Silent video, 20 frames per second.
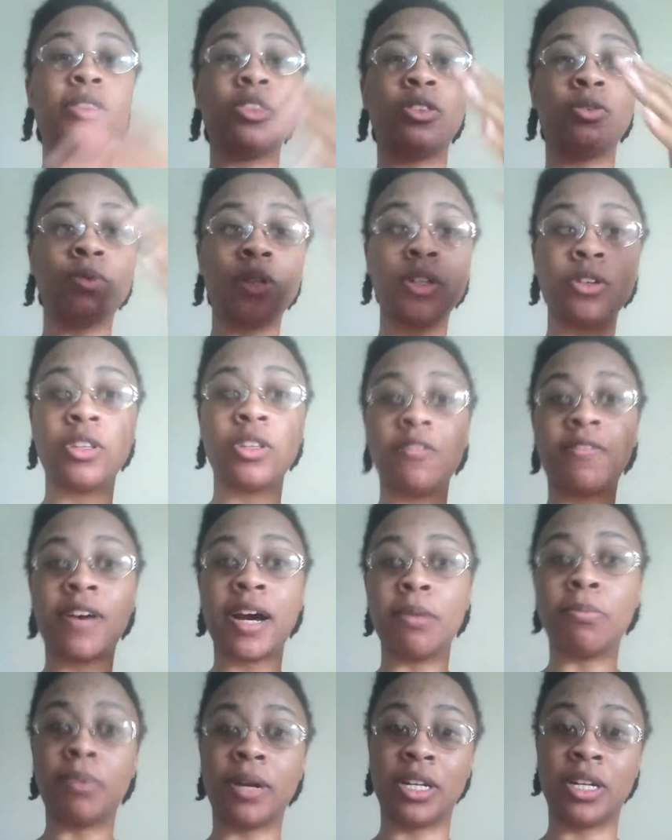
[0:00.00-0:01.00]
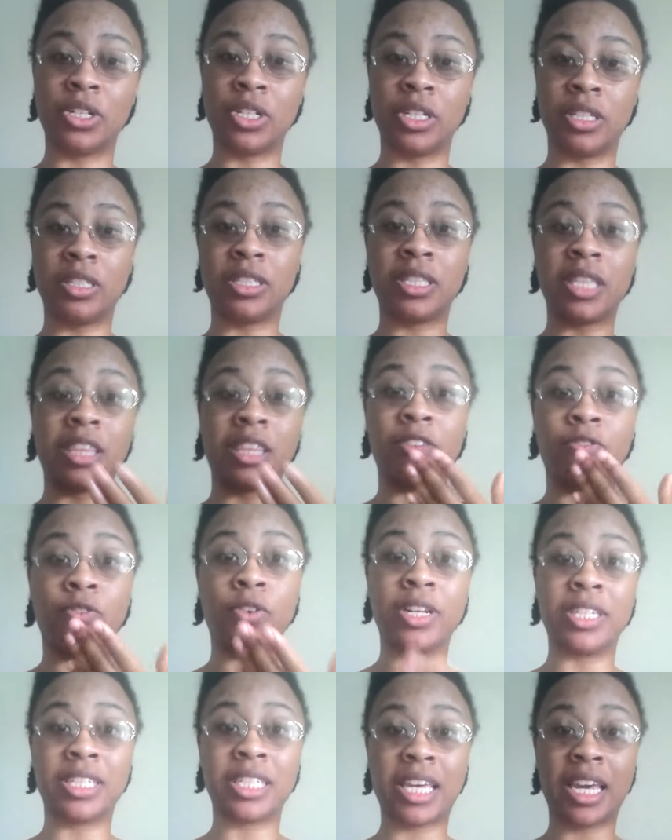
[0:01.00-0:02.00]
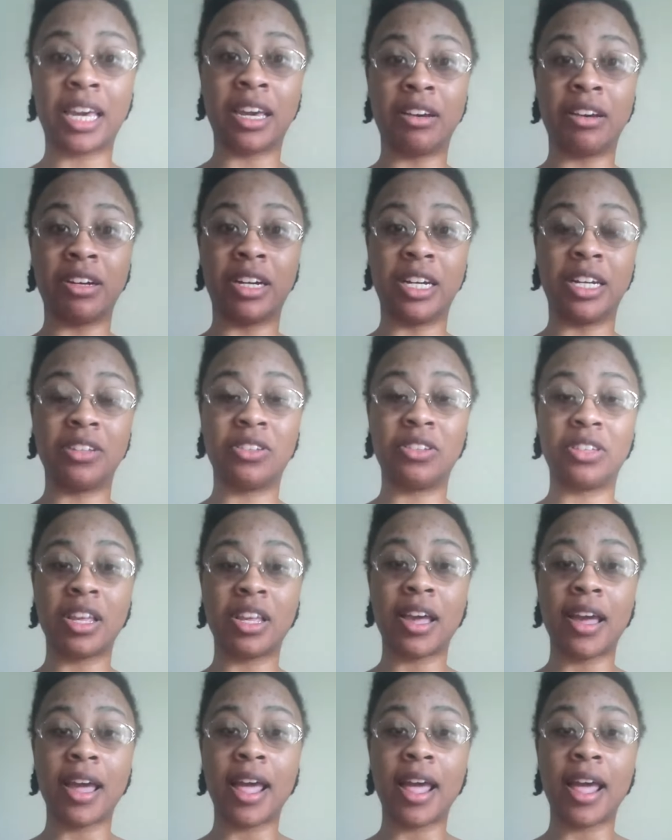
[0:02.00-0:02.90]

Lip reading: through the vibrations that the voice carries.